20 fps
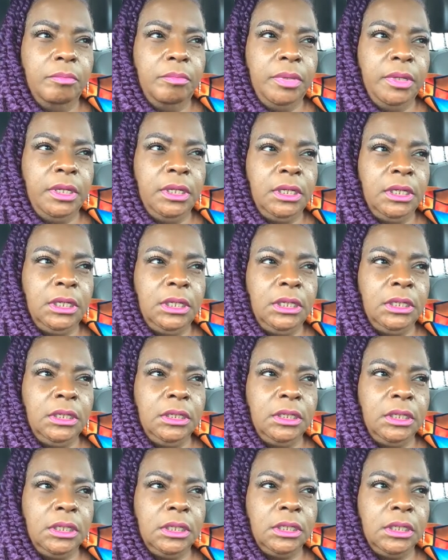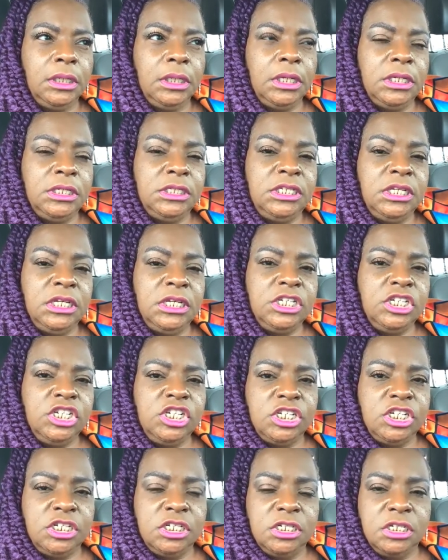being
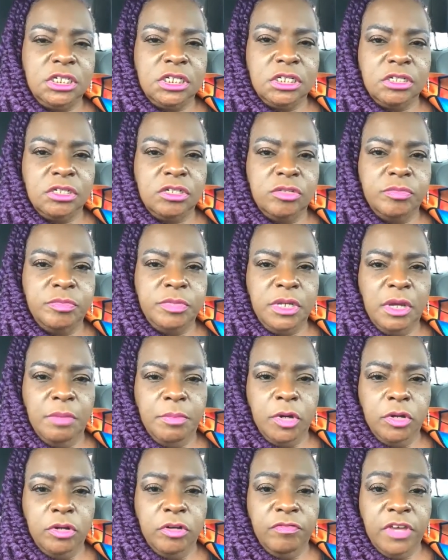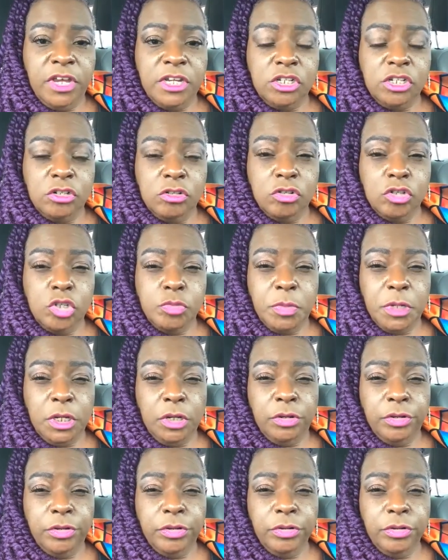conditioned to be a motivational
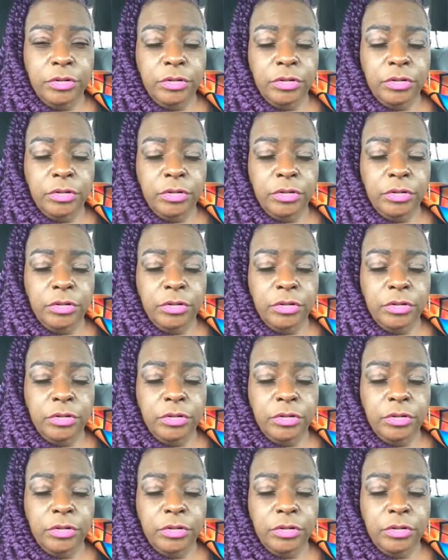speaker,